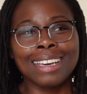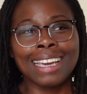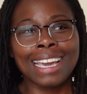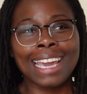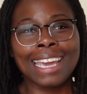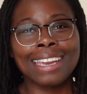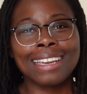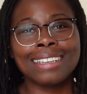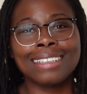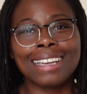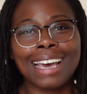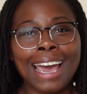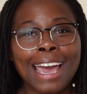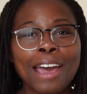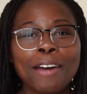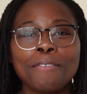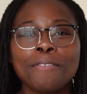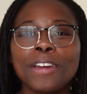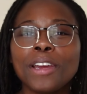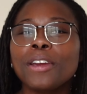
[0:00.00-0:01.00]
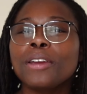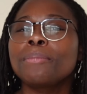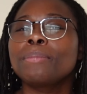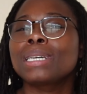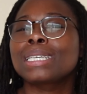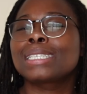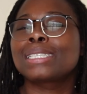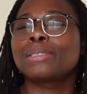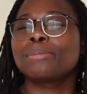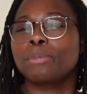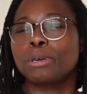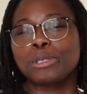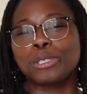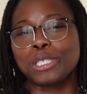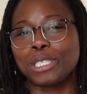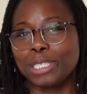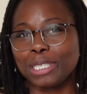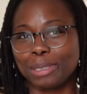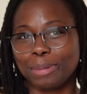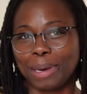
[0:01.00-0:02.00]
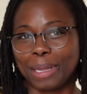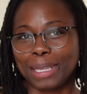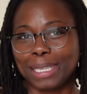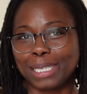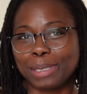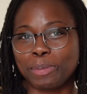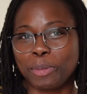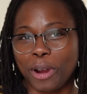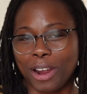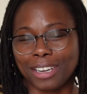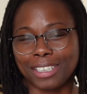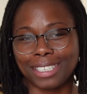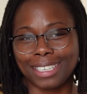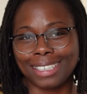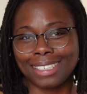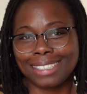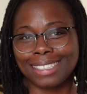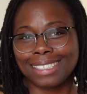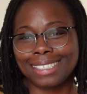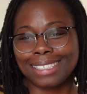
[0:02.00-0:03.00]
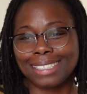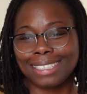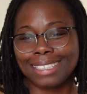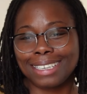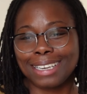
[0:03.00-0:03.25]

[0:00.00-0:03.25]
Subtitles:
And I have very mixed emotions about this project.